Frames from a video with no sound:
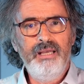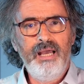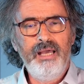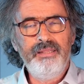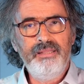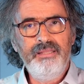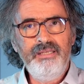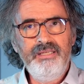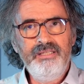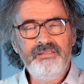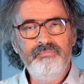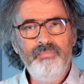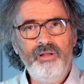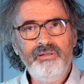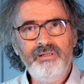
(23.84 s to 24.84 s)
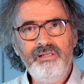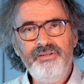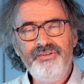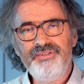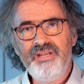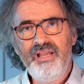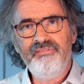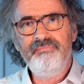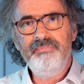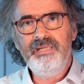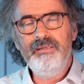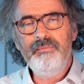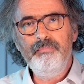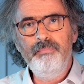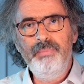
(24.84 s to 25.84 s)
And these models have
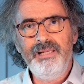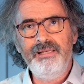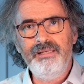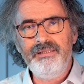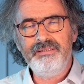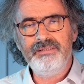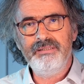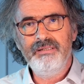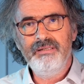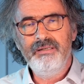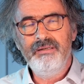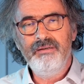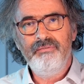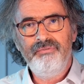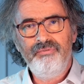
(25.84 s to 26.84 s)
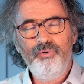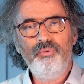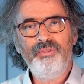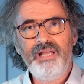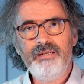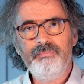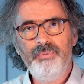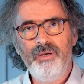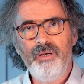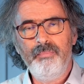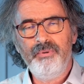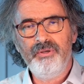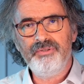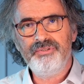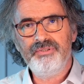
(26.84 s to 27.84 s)
been built for that
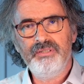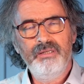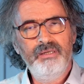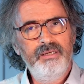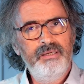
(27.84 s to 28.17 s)
purpose.